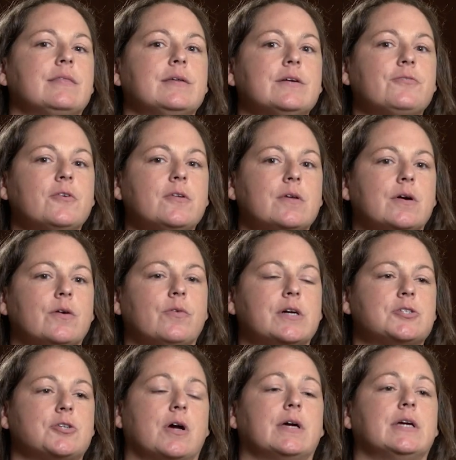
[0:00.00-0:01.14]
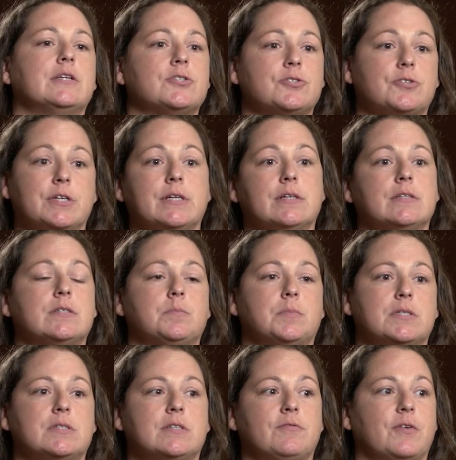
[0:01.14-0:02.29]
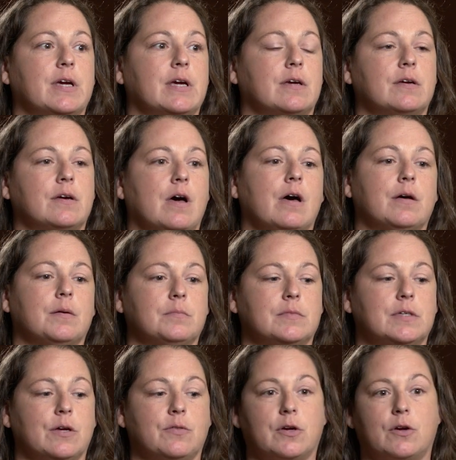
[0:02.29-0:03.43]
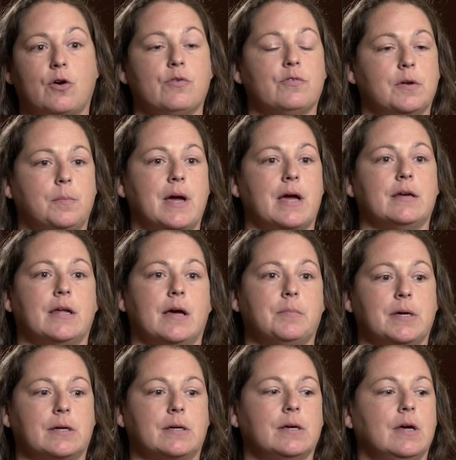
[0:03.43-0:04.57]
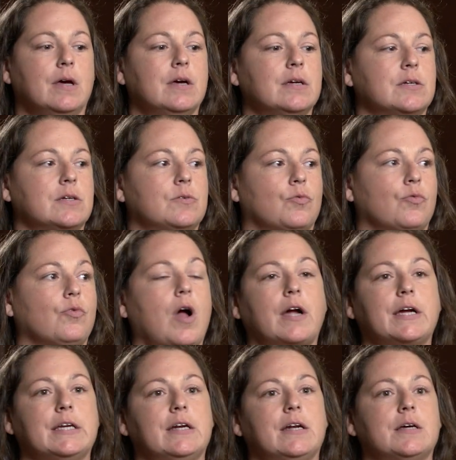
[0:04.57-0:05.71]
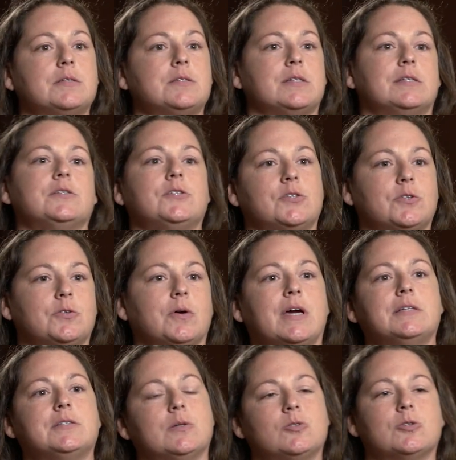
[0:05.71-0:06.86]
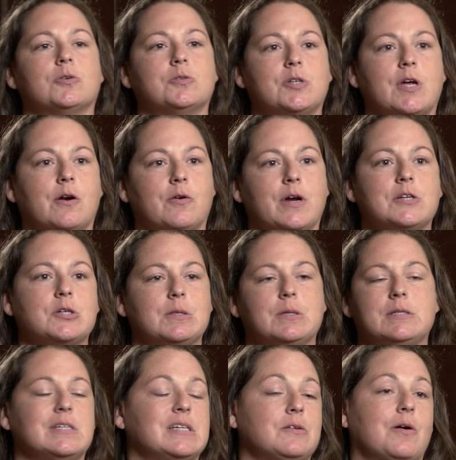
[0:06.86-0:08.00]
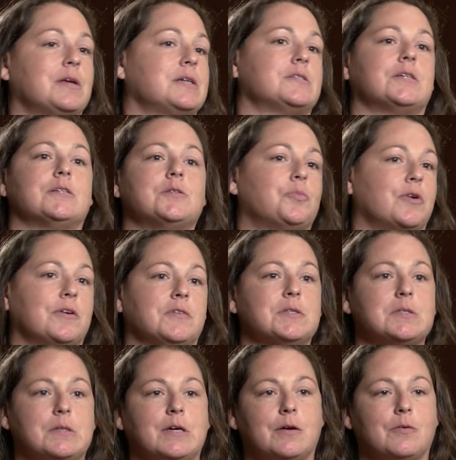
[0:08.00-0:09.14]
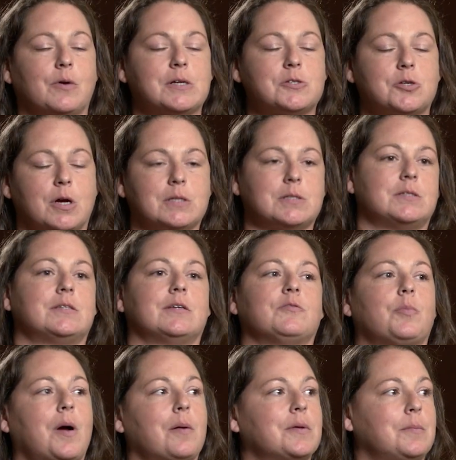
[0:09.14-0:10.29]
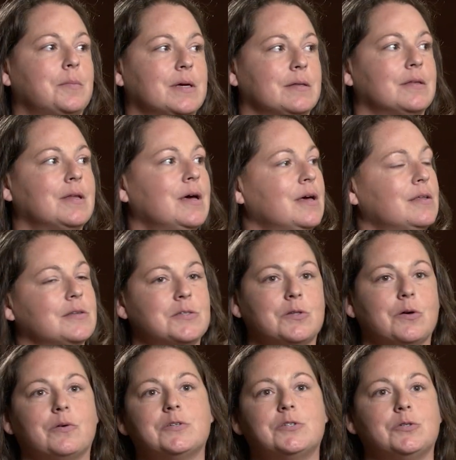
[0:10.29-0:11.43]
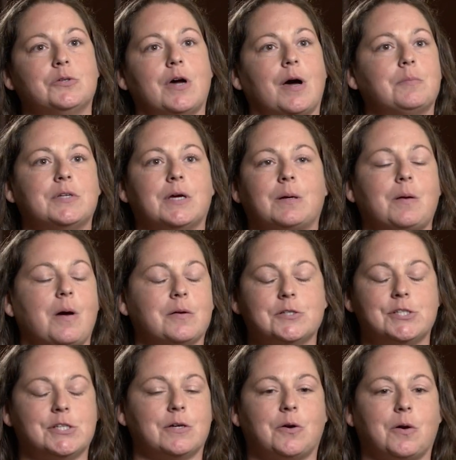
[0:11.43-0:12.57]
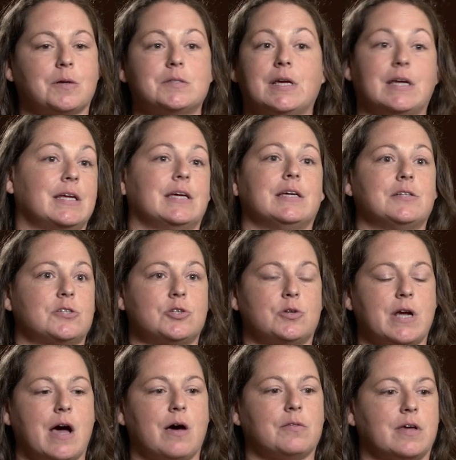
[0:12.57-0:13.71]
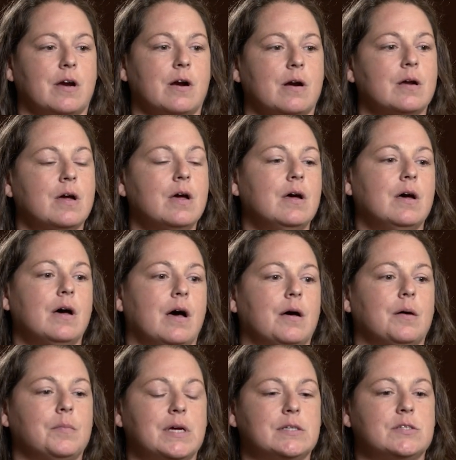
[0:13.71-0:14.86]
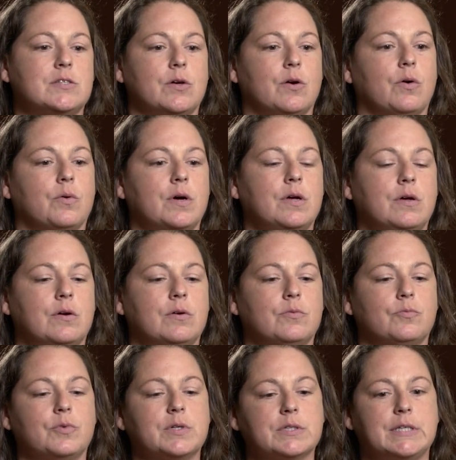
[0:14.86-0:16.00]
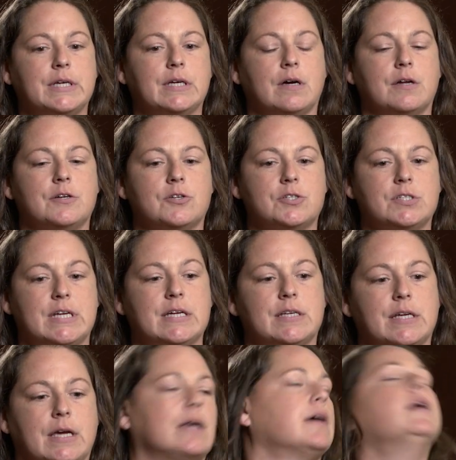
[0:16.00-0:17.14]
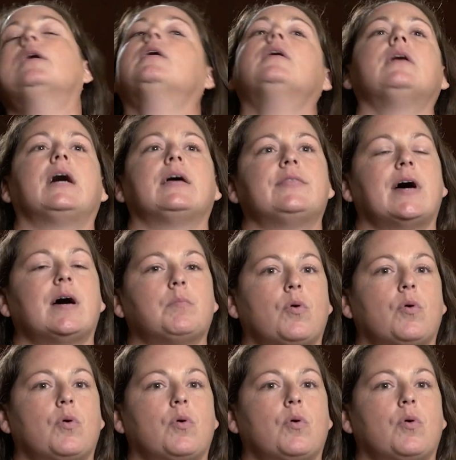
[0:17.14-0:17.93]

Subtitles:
think for the restaurant industry in specific, the COVID pandemic rocketed us into a digital generation that did not exist previously. Restaurants have probably been the slowest to adopt technology across any industry out there. And so really understanding at that